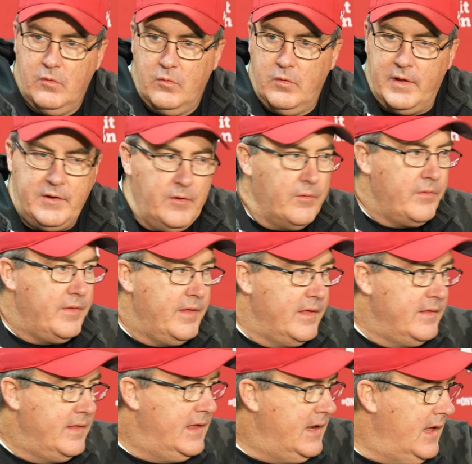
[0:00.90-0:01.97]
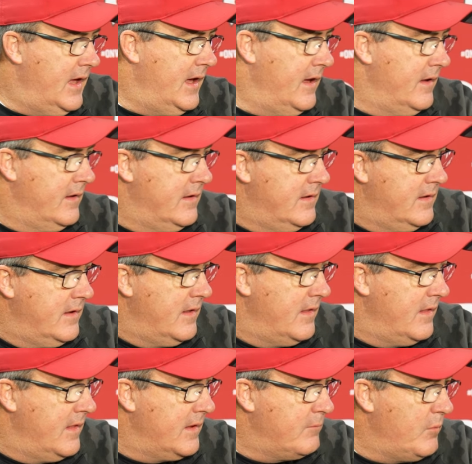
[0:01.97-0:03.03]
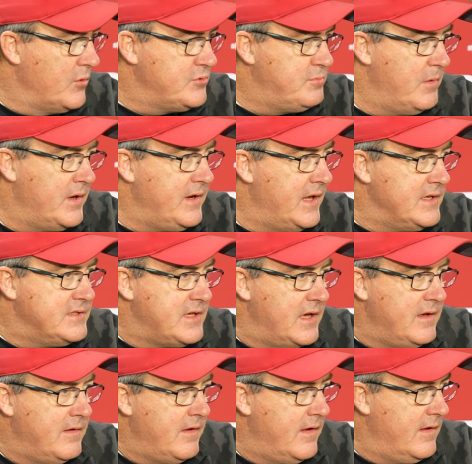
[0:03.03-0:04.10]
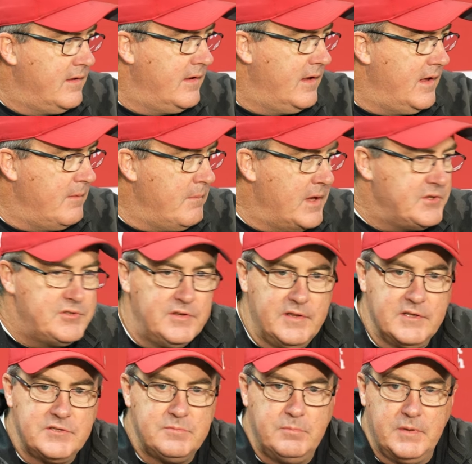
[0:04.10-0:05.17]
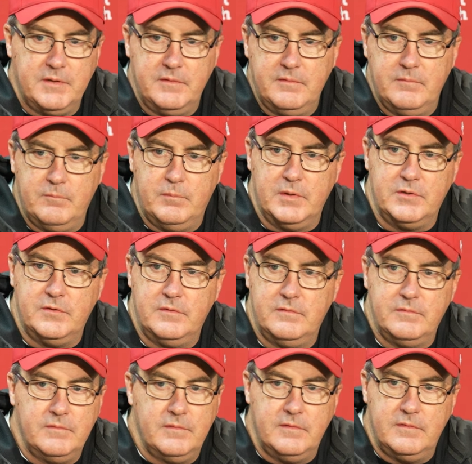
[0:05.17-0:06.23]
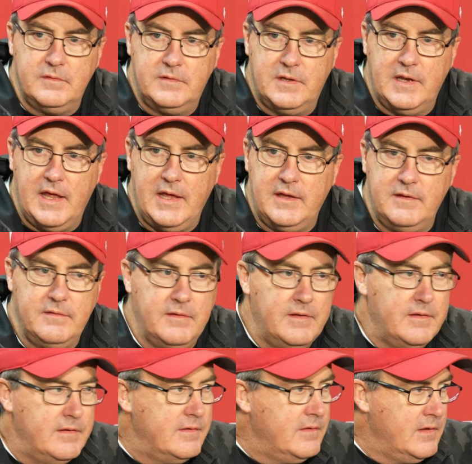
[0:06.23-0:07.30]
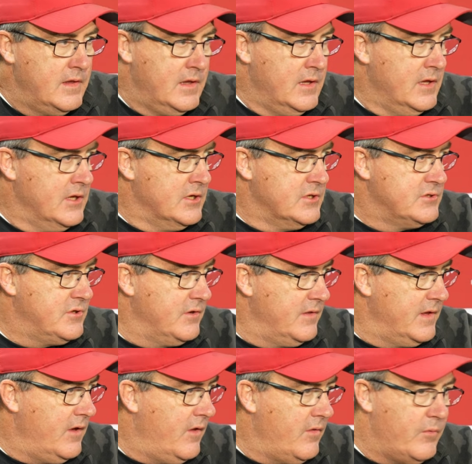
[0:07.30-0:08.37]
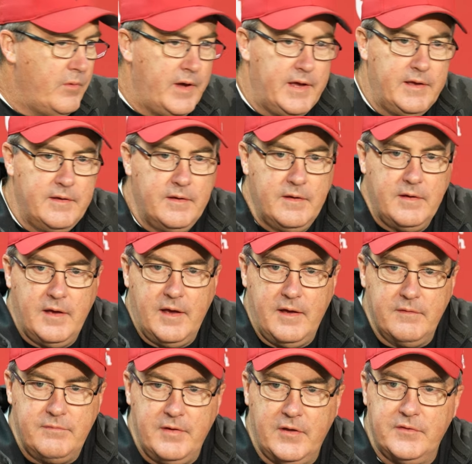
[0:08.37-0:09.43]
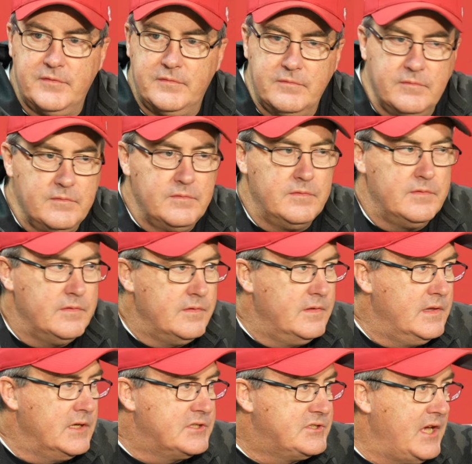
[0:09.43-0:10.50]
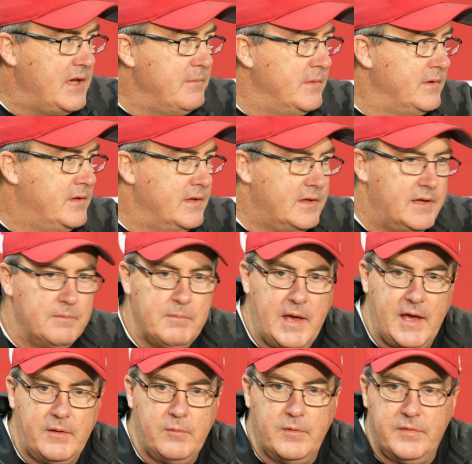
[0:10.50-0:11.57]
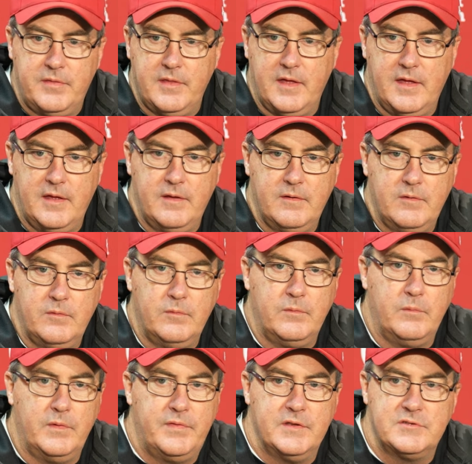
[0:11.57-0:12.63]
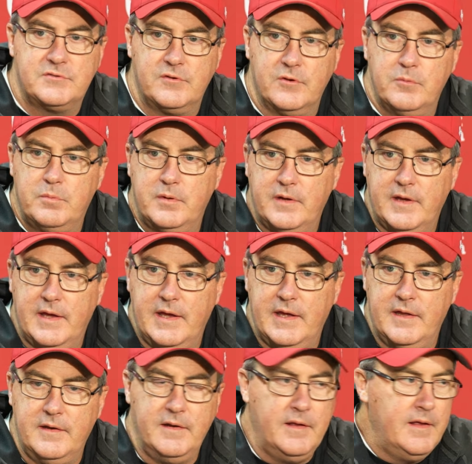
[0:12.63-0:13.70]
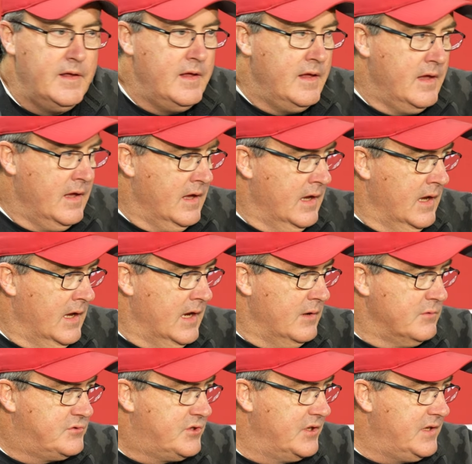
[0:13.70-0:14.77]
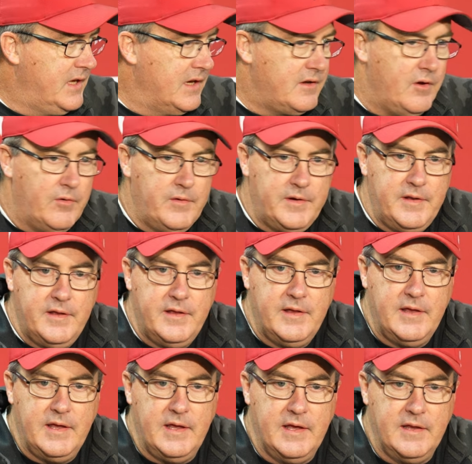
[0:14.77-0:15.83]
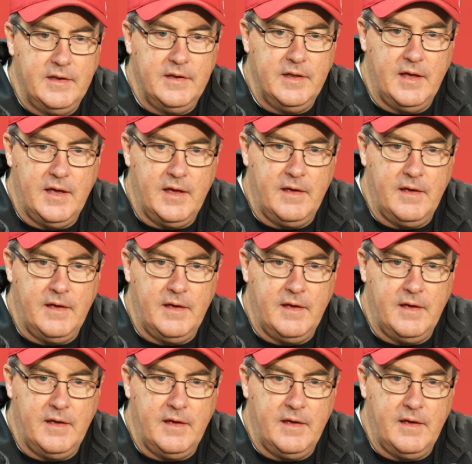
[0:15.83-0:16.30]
Well, I know that I think most Mondays I mentioned this, but today, certainly all the way, felt the excitement to get back with this group, and it was good to get going. And